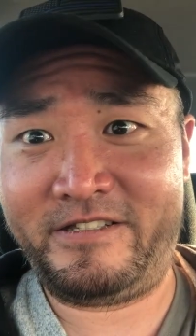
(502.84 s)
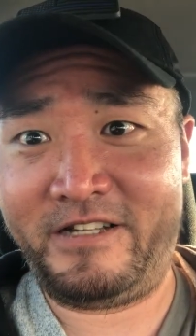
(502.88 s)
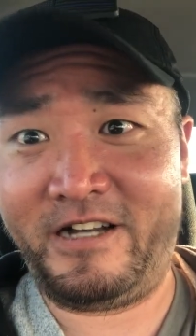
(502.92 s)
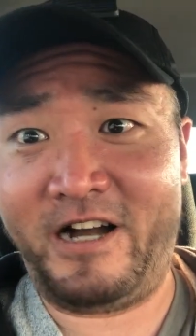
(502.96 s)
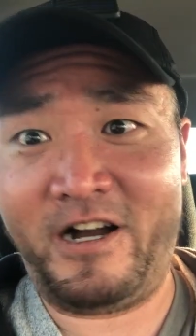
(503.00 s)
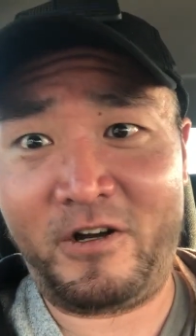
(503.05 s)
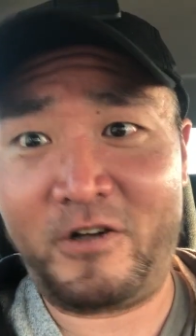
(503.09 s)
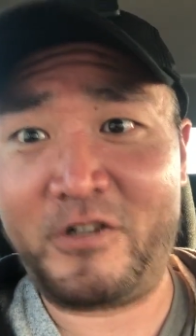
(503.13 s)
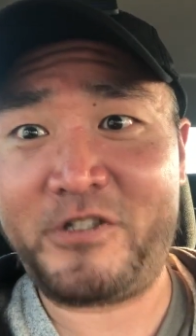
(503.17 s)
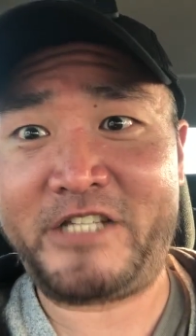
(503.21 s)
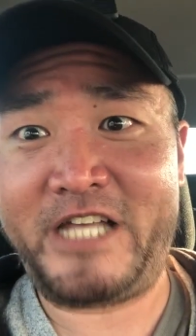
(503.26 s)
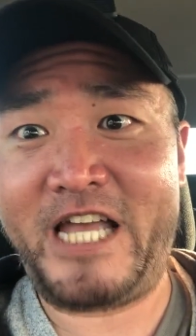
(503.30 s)

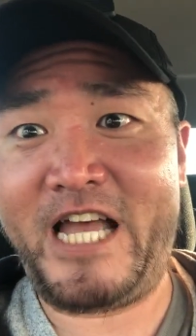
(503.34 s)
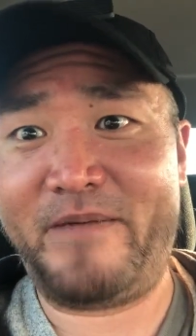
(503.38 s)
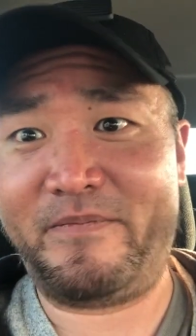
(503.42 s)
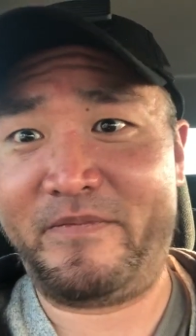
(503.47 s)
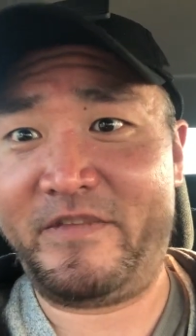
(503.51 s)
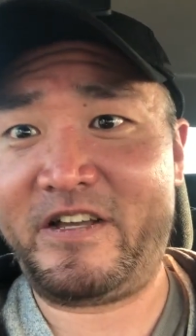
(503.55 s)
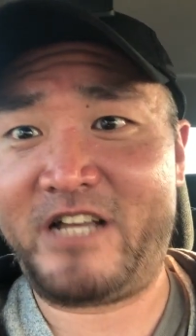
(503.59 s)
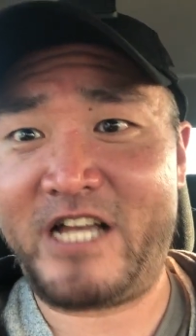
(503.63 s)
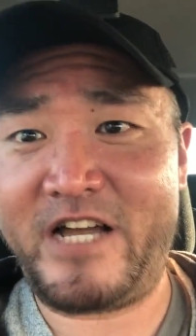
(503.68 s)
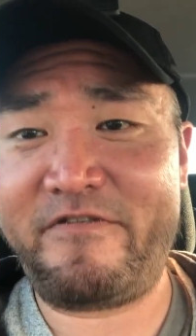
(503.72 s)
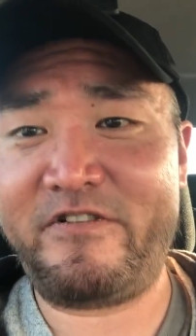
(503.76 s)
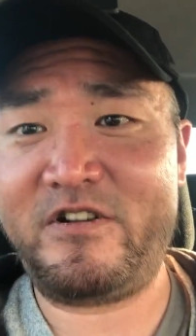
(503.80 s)
Uncle Sam,
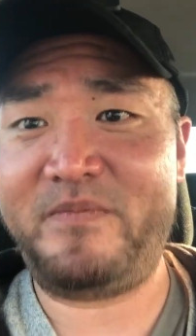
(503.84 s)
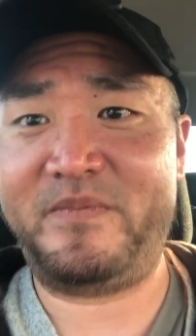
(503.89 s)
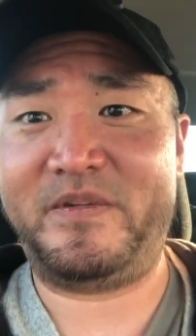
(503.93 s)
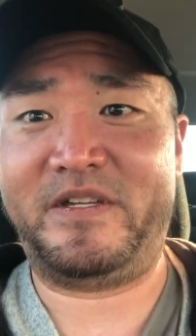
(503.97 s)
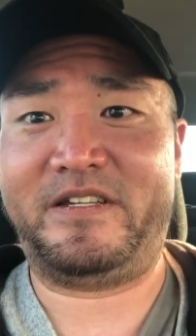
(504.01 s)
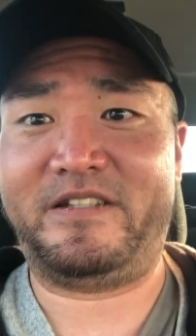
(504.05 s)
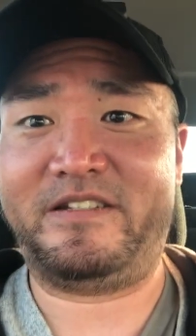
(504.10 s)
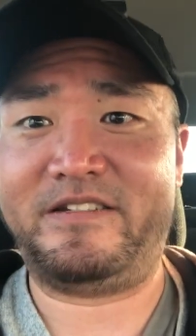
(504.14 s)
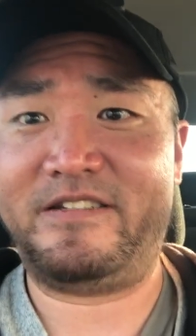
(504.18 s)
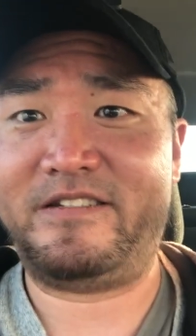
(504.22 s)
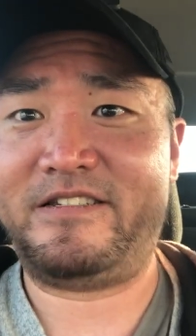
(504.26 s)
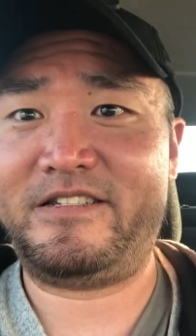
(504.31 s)
the
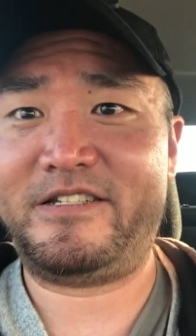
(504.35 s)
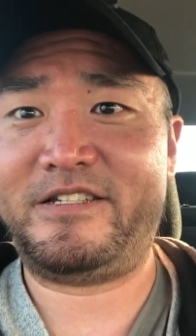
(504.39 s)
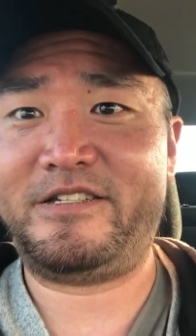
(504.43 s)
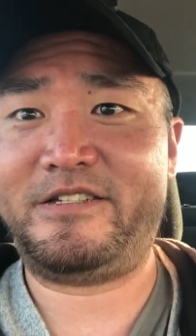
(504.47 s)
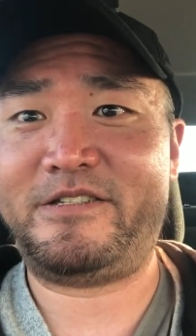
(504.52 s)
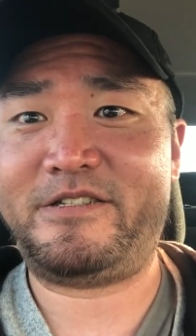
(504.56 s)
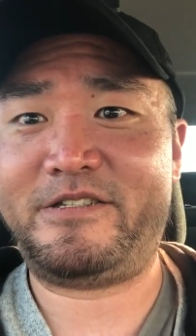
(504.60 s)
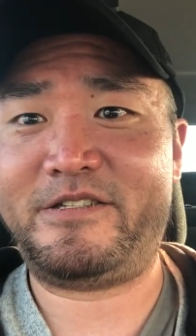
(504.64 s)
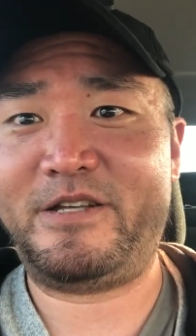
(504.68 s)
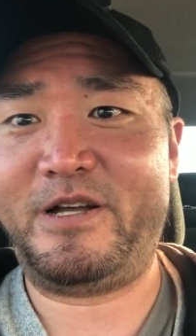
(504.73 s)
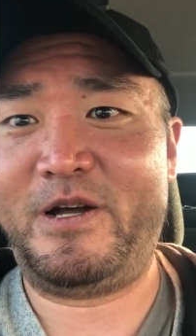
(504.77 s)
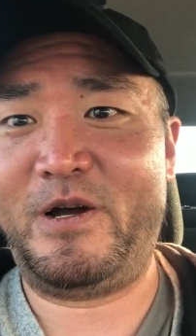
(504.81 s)
government.
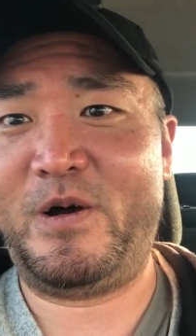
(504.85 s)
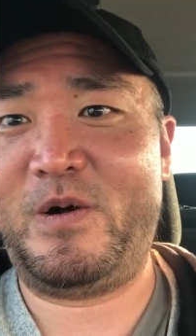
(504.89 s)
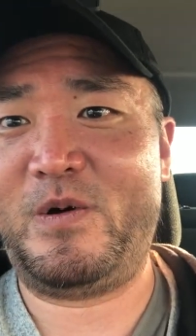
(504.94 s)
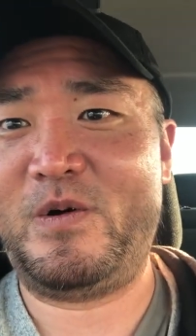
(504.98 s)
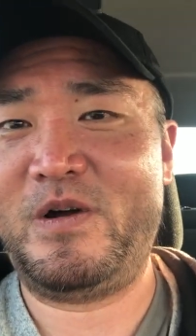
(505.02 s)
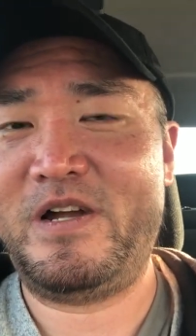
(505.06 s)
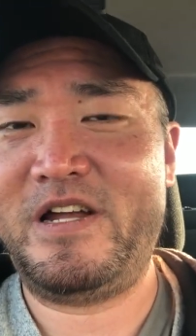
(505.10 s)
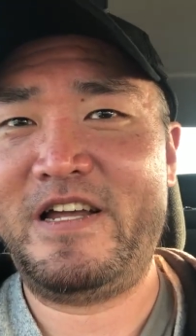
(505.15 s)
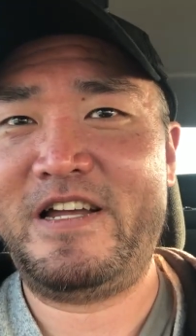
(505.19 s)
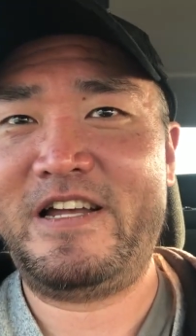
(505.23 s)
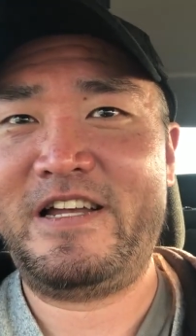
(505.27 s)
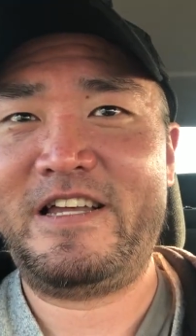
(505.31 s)
So
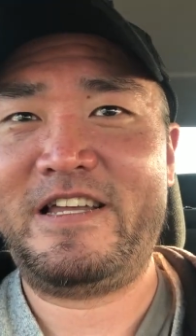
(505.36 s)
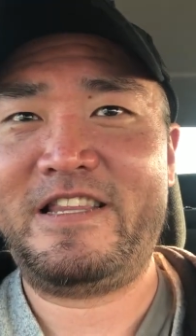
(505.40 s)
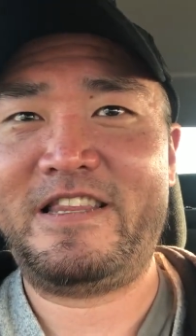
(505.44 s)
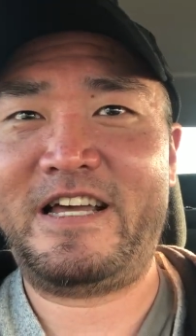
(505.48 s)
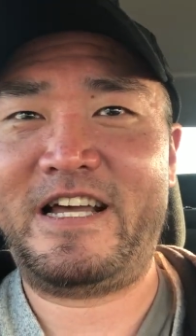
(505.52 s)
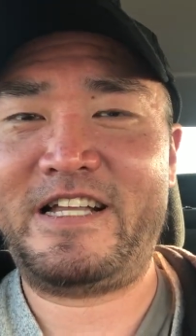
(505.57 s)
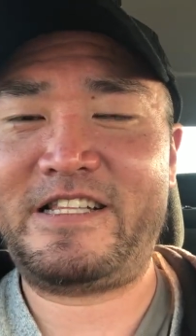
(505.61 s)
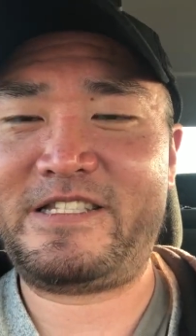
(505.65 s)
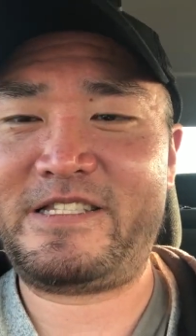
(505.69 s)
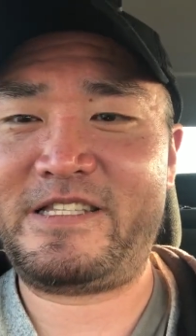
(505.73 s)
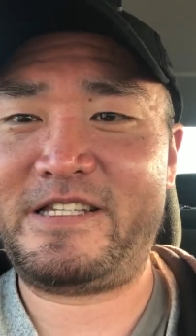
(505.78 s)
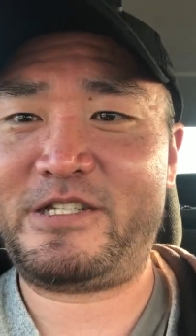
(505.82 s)

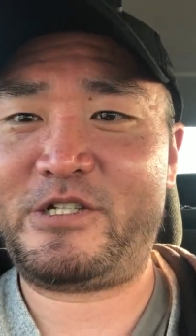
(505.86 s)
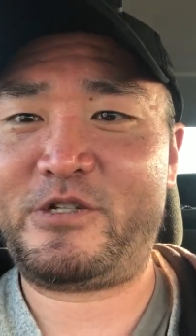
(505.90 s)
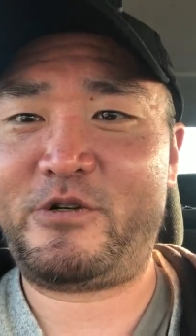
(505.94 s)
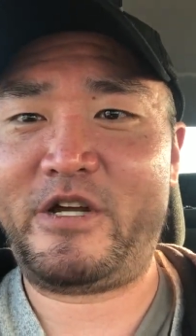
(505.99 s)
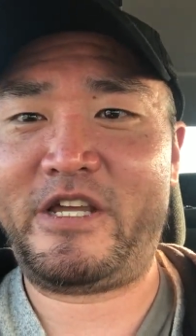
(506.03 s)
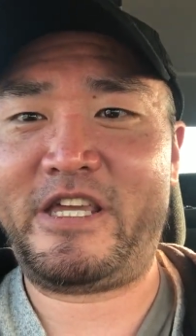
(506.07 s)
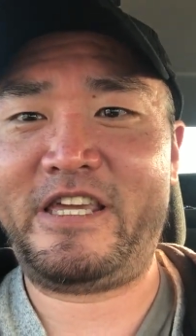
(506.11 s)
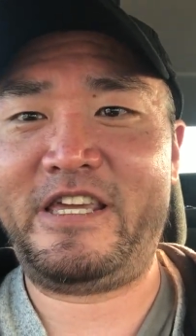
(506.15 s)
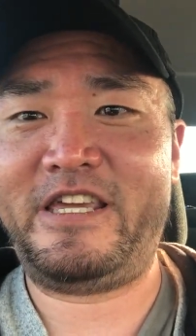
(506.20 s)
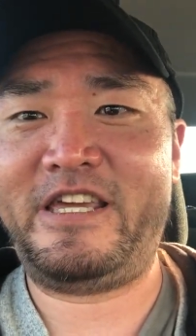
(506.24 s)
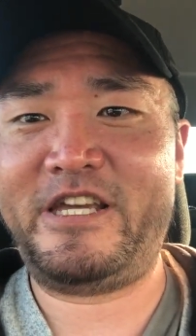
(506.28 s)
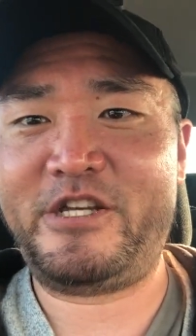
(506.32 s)
that's the
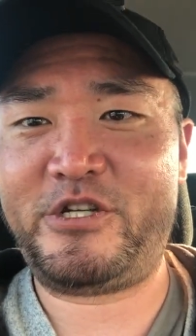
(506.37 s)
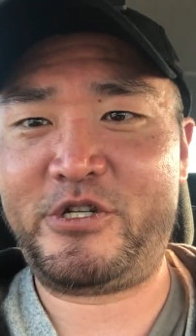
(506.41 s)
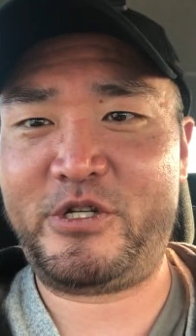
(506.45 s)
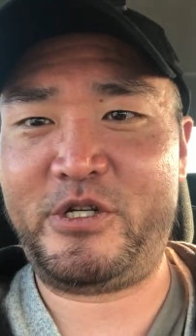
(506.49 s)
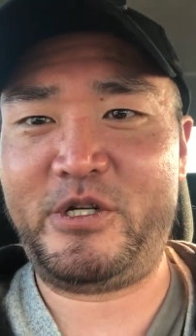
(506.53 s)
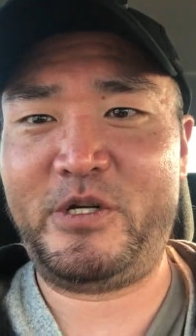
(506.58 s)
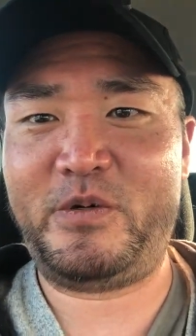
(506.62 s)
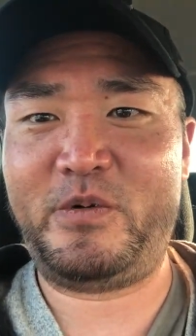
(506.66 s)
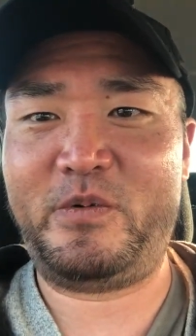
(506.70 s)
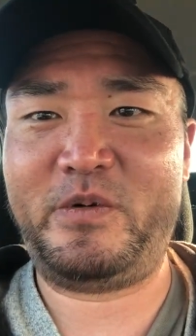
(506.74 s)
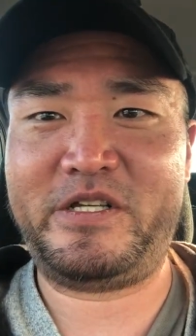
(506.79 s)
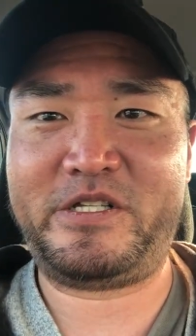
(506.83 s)
tricky
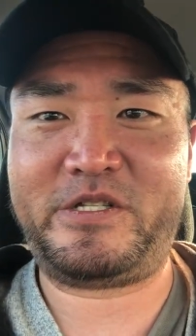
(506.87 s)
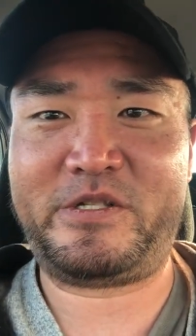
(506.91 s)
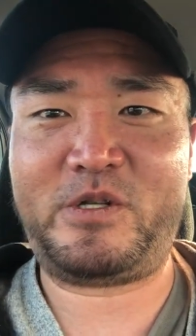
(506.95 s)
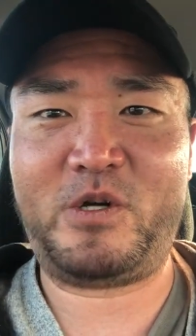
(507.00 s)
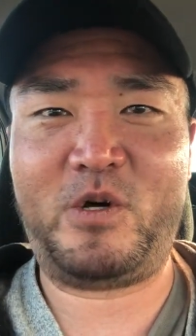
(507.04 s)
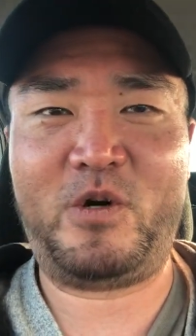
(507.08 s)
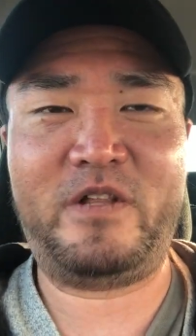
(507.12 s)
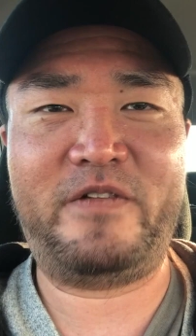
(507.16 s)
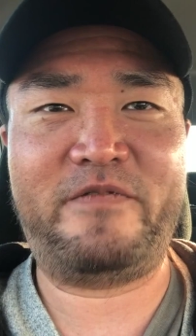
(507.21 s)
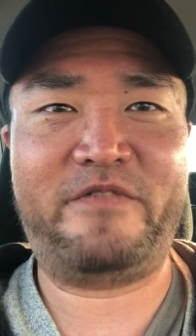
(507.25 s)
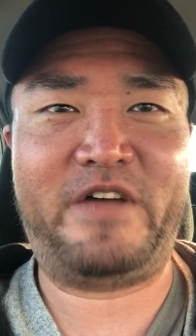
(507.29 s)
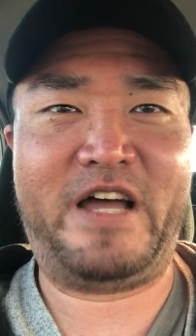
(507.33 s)
issue with
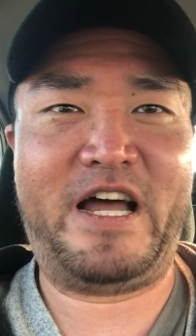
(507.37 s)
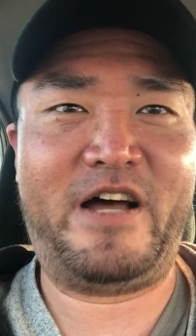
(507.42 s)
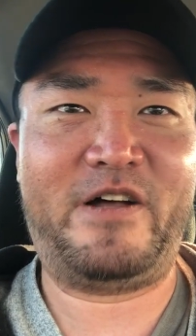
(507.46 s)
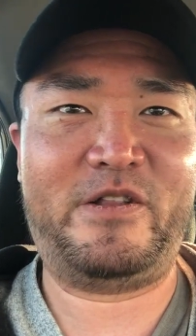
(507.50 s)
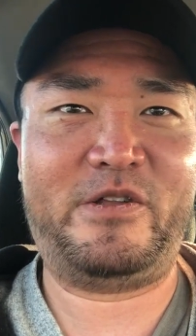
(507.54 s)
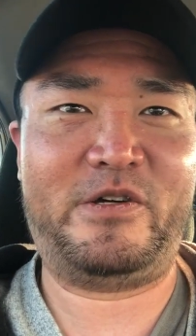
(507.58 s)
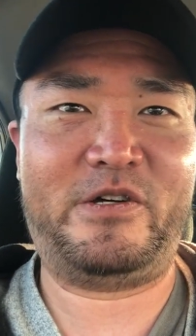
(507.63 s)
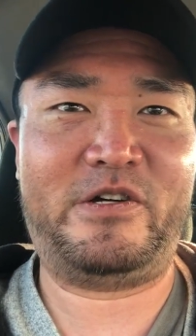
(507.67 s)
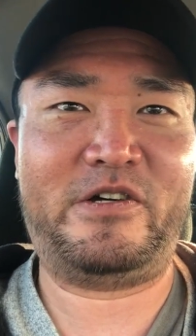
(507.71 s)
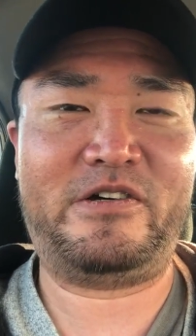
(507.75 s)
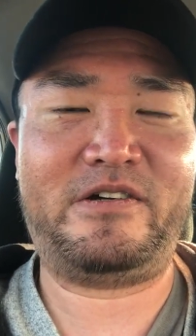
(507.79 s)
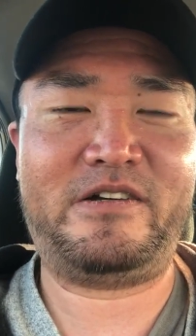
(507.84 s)
stolen
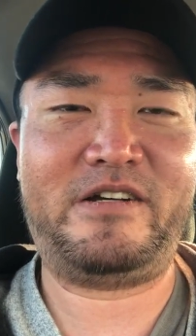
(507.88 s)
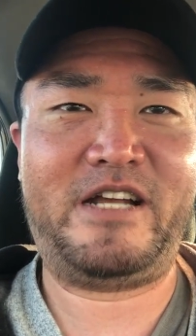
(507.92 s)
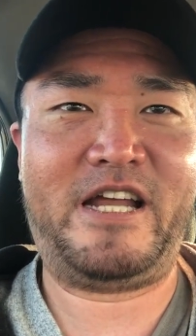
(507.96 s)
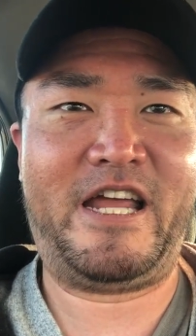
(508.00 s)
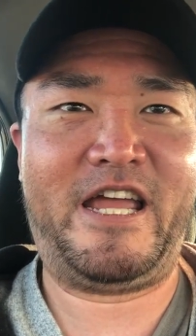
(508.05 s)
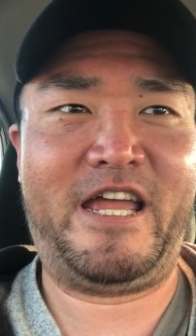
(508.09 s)
valor.